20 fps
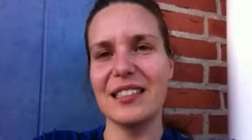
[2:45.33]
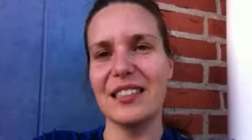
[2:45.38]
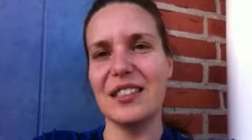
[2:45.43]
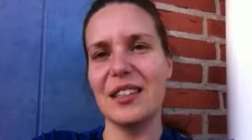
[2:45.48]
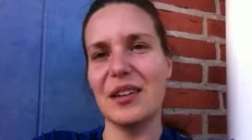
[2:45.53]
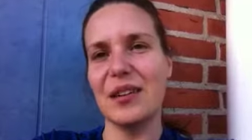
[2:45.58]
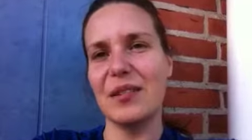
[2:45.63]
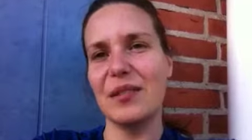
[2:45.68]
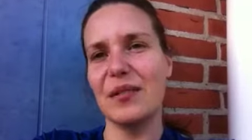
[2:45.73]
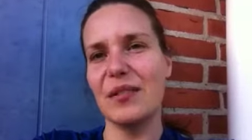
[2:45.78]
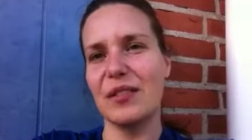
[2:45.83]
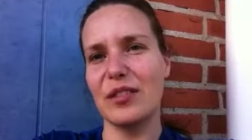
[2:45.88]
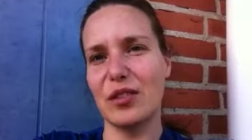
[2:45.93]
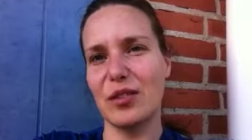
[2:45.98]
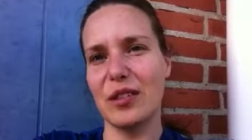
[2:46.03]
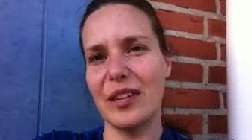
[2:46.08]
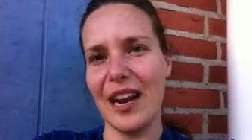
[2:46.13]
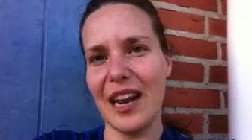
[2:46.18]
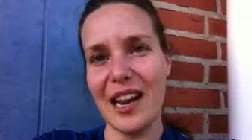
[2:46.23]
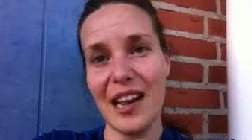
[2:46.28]
So
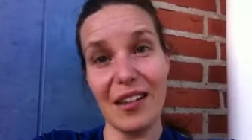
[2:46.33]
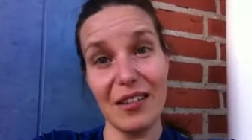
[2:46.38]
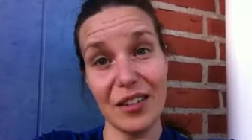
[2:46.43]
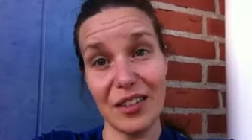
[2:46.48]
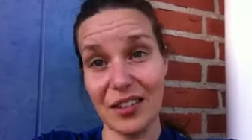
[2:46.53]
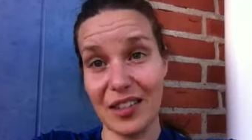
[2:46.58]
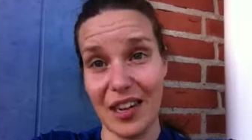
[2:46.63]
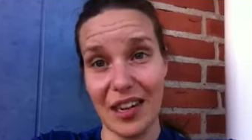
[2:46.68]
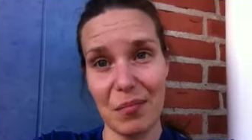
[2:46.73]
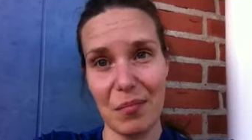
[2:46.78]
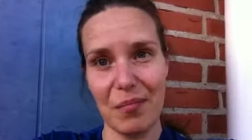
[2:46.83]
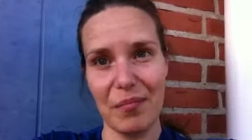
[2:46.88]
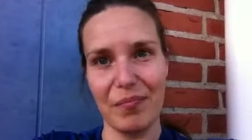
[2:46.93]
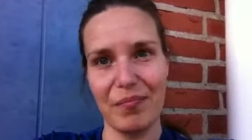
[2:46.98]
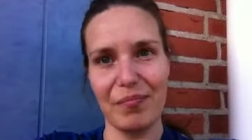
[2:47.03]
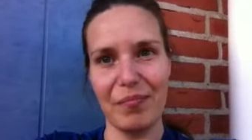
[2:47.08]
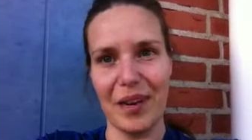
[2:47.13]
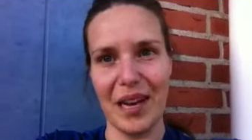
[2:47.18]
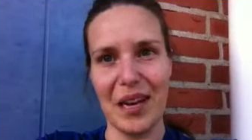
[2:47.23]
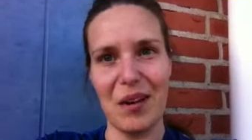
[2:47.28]
today I'll start
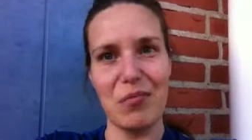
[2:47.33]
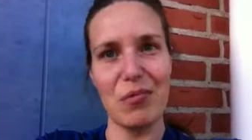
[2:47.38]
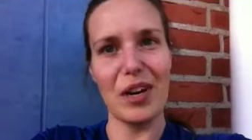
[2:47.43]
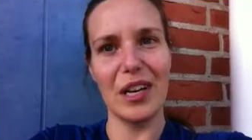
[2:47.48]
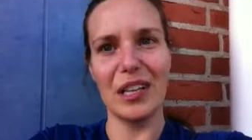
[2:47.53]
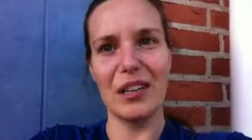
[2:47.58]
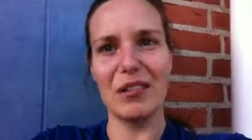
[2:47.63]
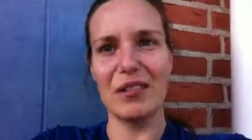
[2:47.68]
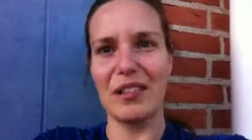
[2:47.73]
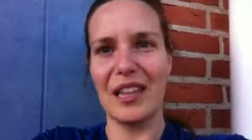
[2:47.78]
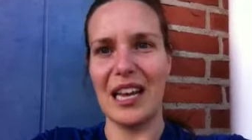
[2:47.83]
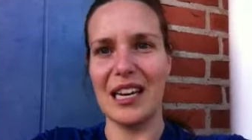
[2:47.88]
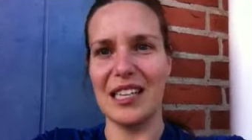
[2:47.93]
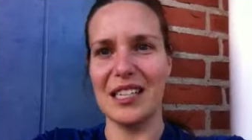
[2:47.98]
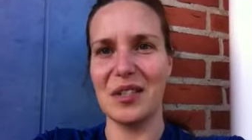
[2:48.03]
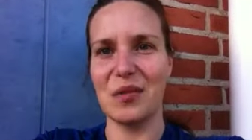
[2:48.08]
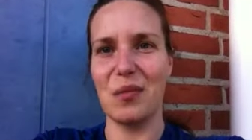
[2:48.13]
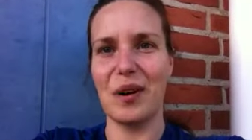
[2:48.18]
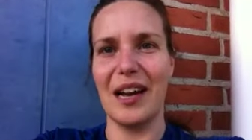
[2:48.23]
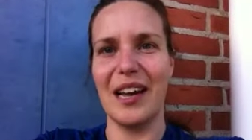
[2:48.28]
by running. That
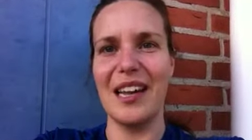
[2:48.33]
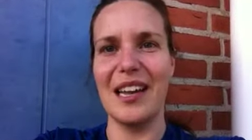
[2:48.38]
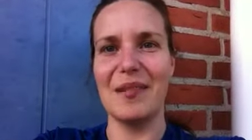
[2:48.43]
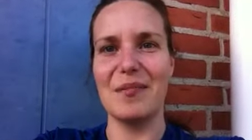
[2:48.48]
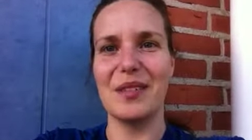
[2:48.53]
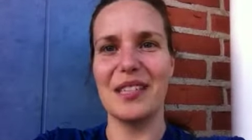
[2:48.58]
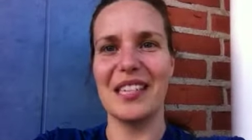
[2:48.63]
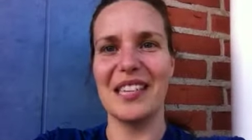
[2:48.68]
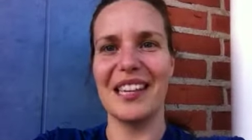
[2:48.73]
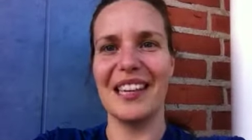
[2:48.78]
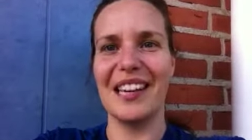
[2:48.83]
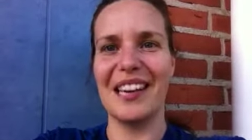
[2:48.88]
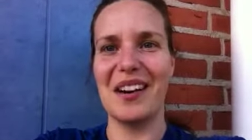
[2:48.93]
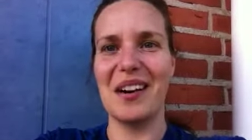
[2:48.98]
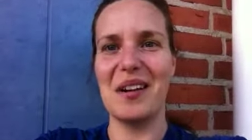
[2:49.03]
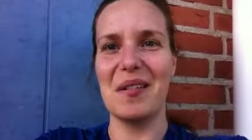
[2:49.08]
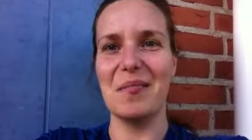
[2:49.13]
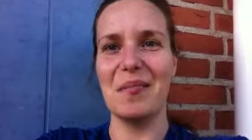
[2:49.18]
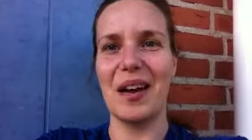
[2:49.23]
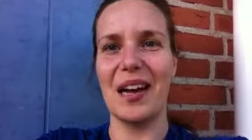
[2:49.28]
is why I'm sitting
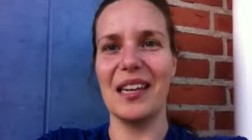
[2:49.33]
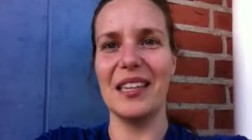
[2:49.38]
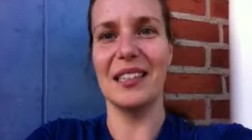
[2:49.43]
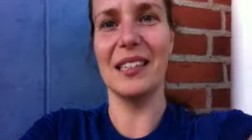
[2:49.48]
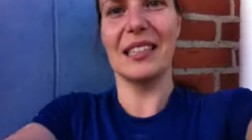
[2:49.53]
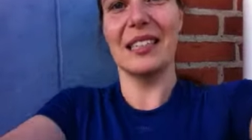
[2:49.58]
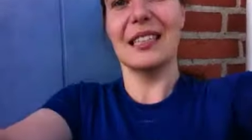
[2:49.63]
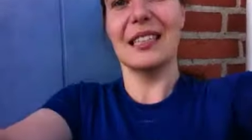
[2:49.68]
here in my,